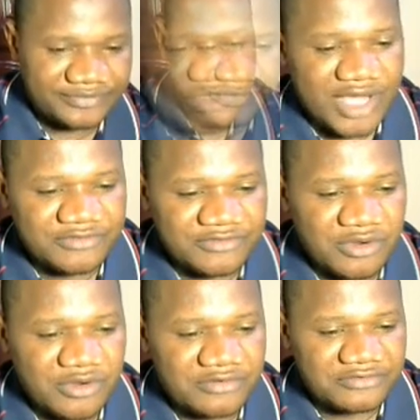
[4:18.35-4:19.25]
You have to
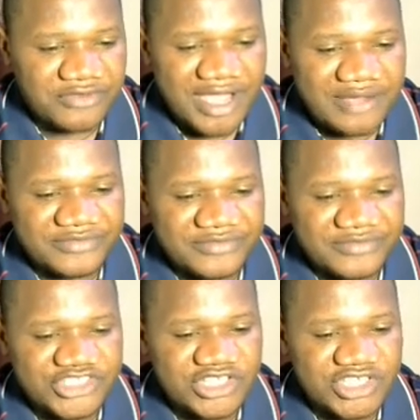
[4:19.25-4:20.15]
confirm the
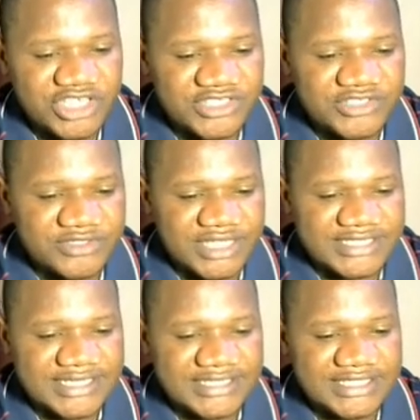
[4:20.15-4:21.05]
changes. You
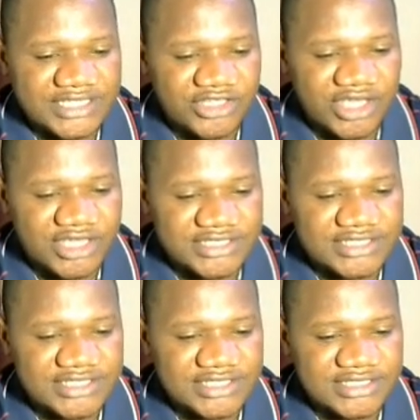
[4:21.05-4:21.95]
just hit
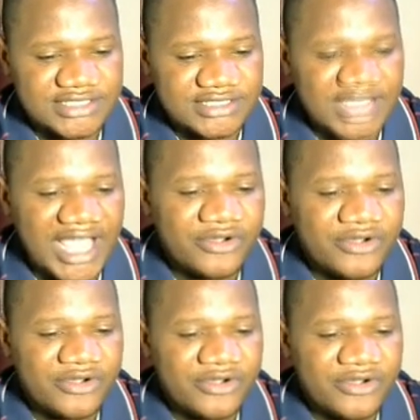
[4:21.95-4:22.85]
yes, and
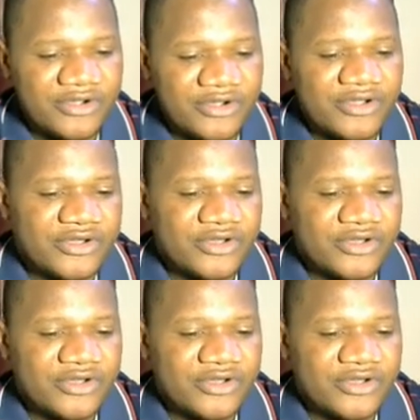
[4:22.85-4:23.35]
there you go.